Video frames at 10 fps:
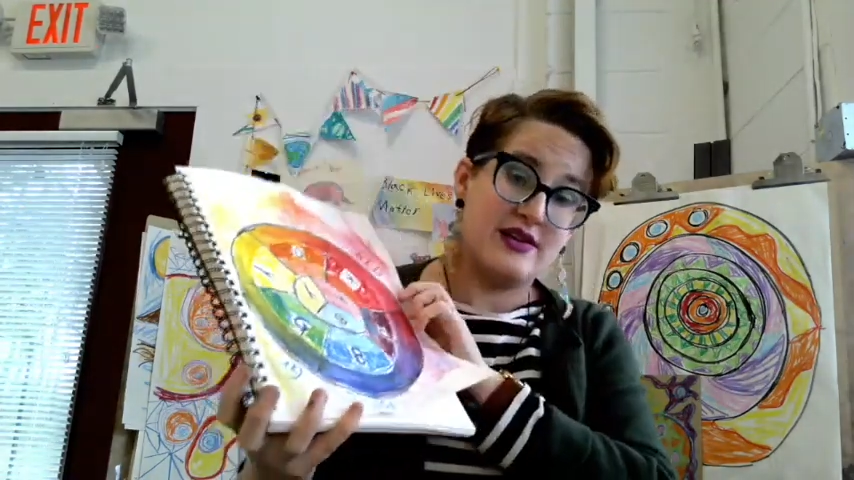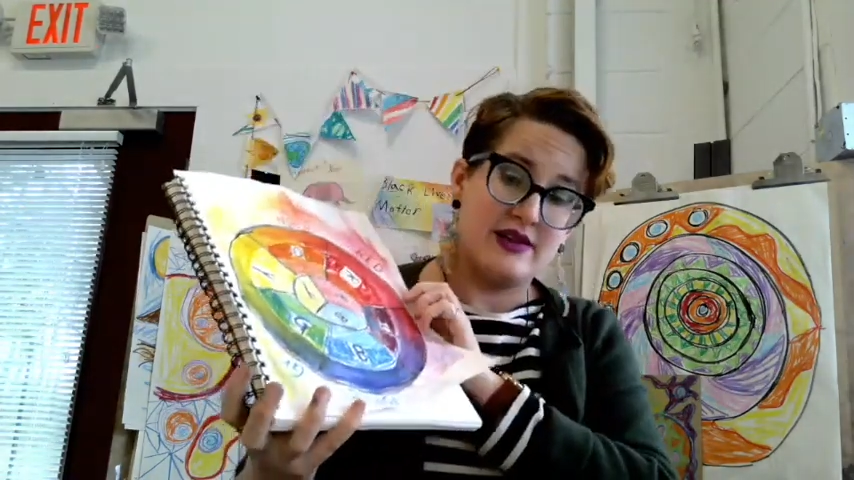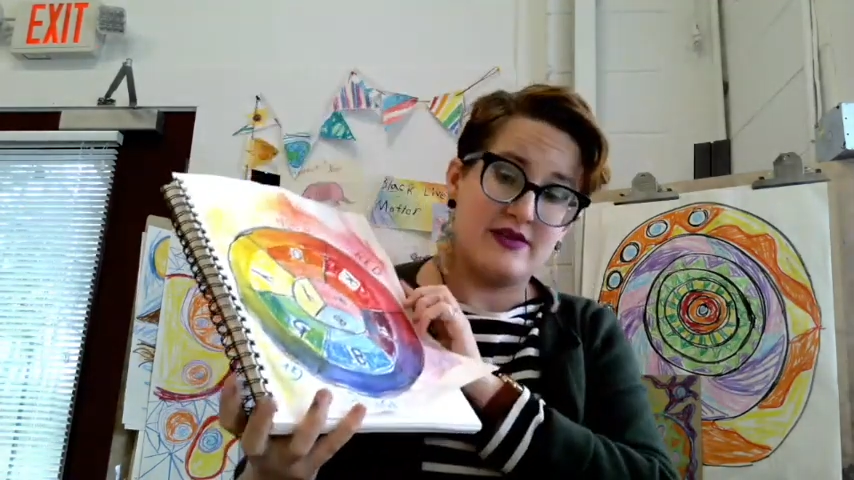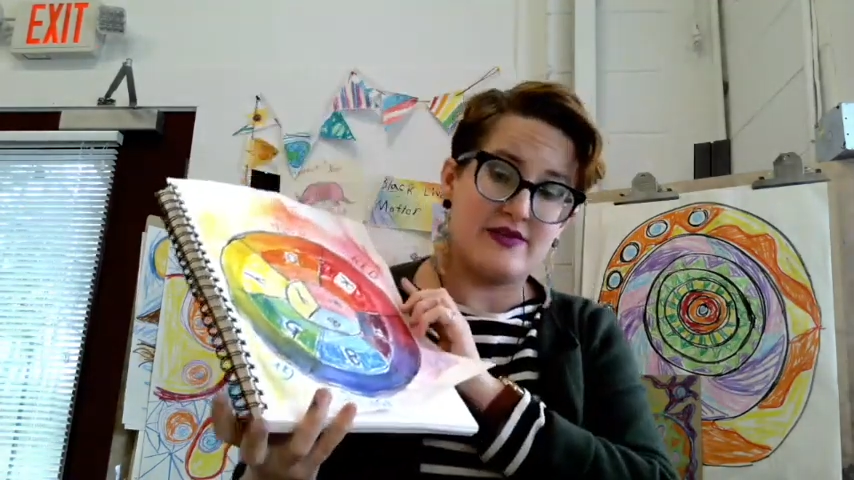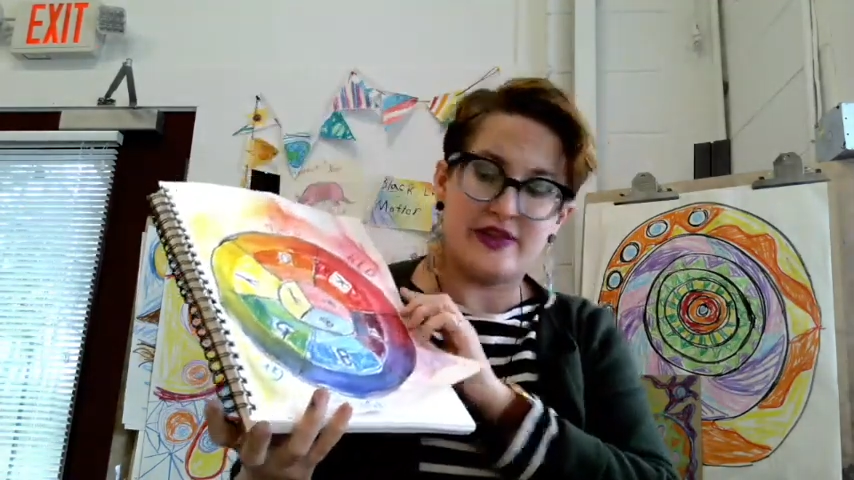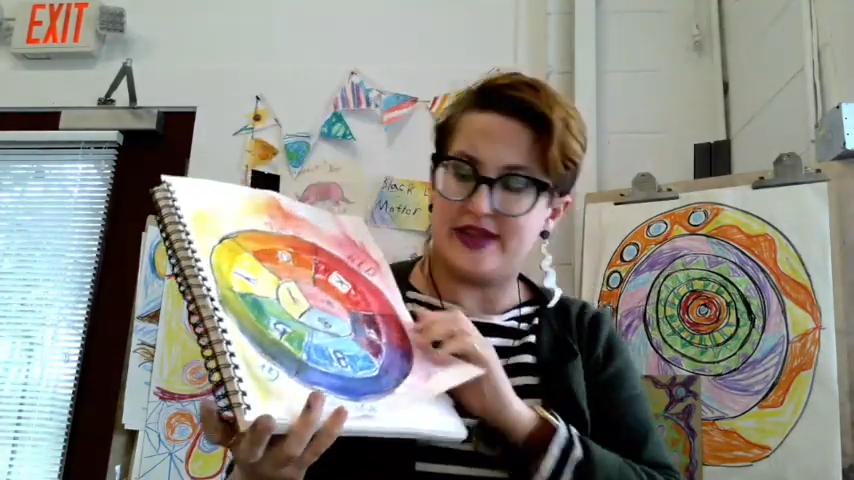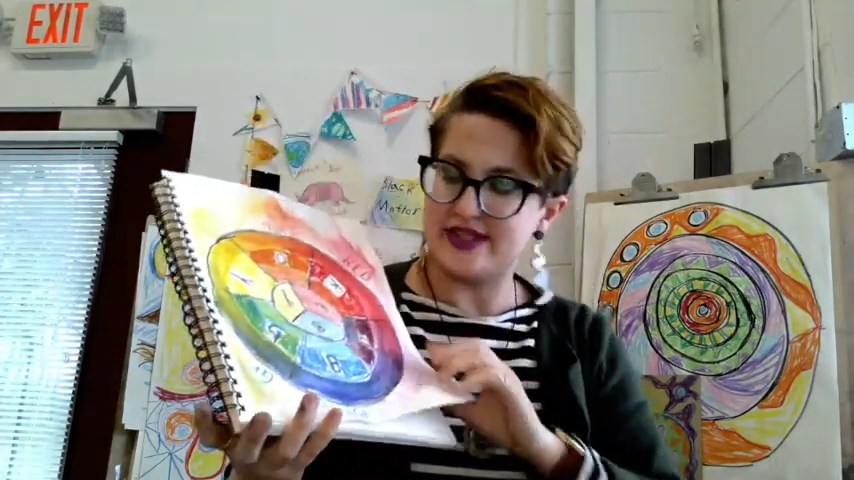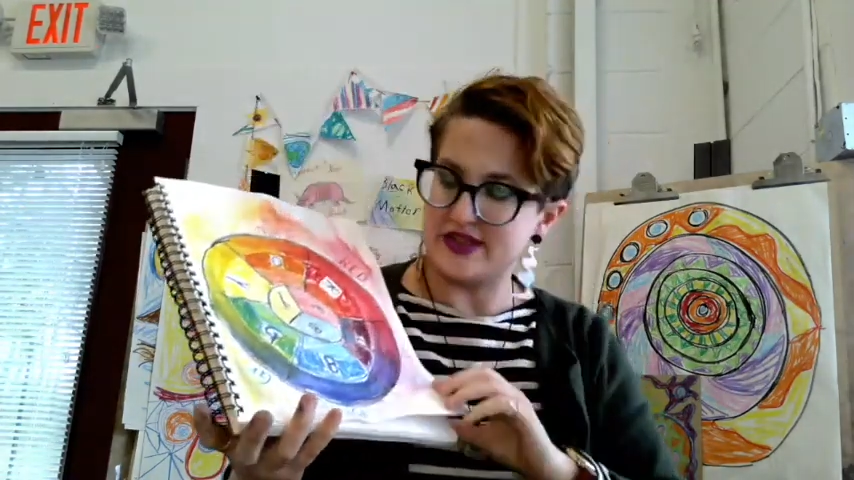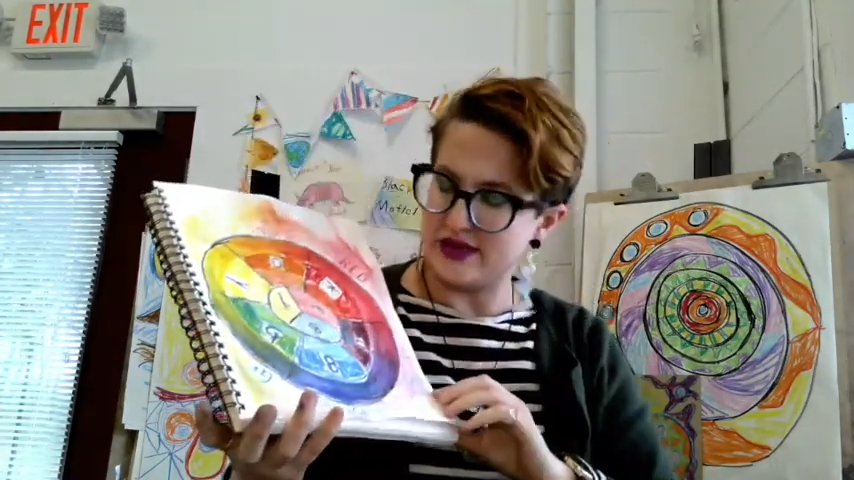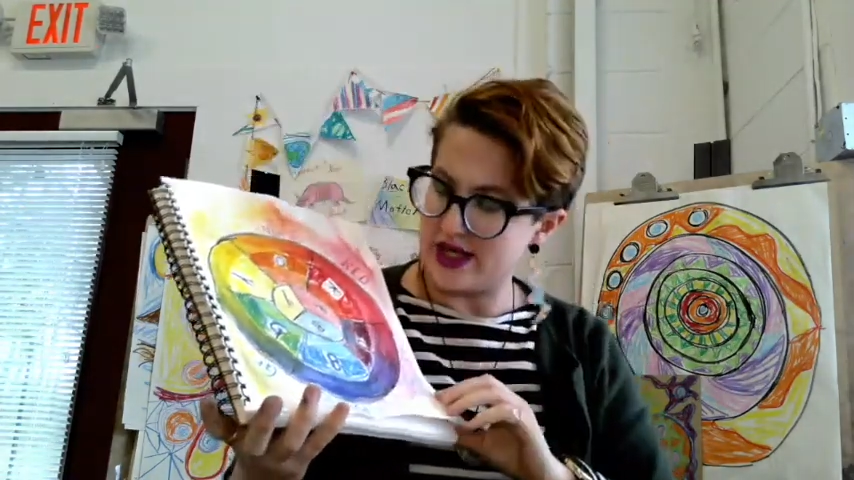For this
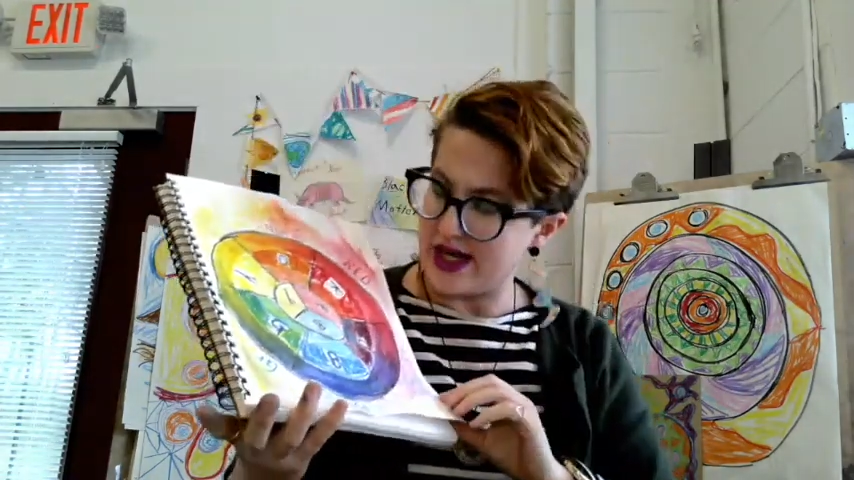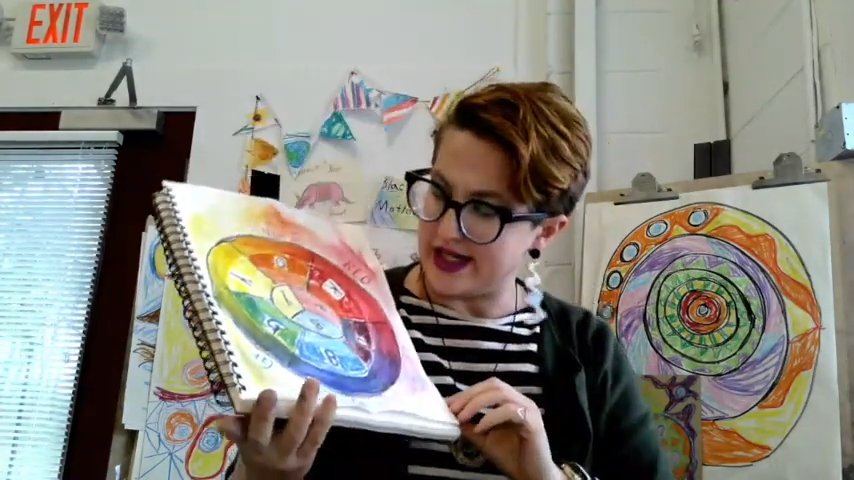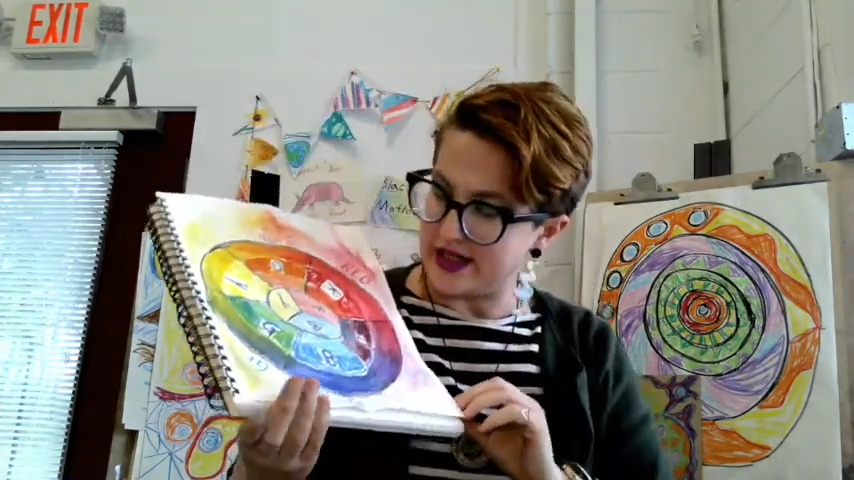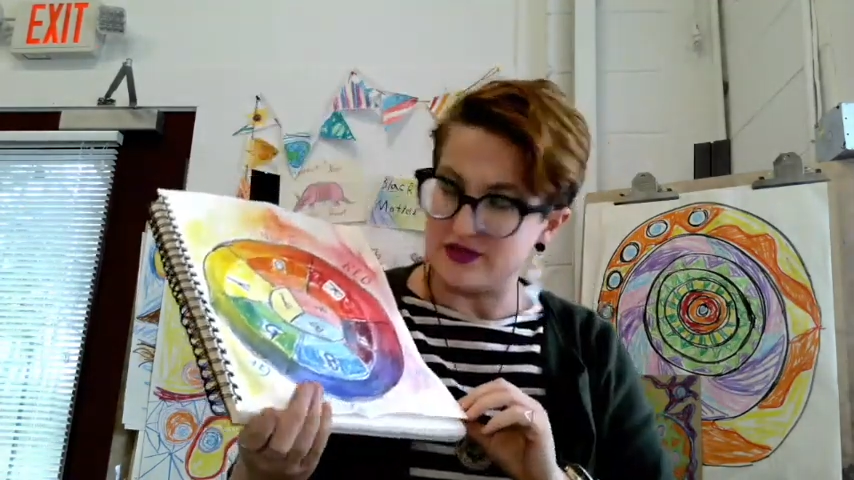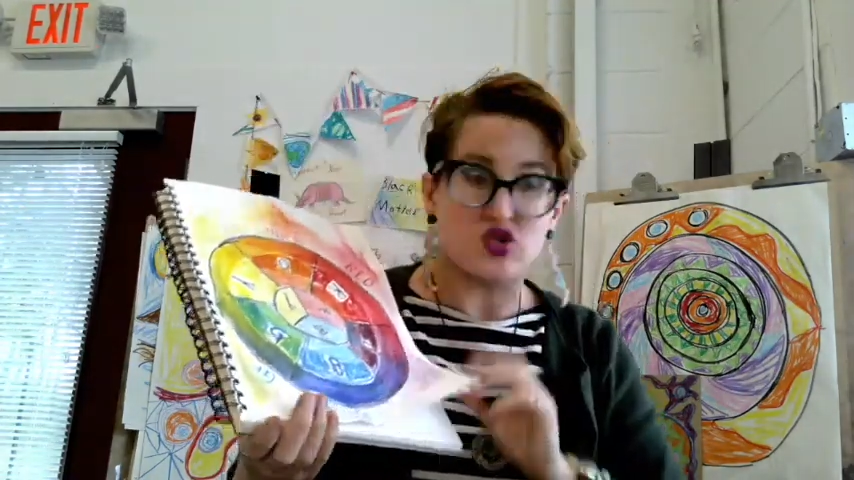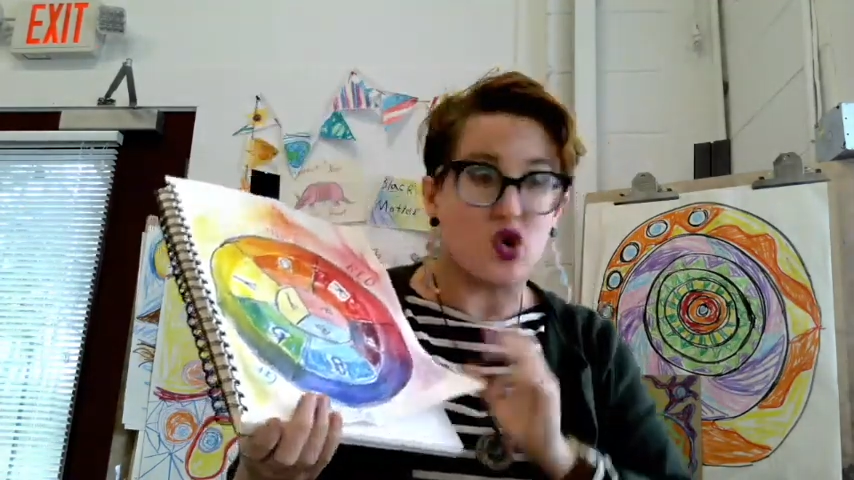one, I used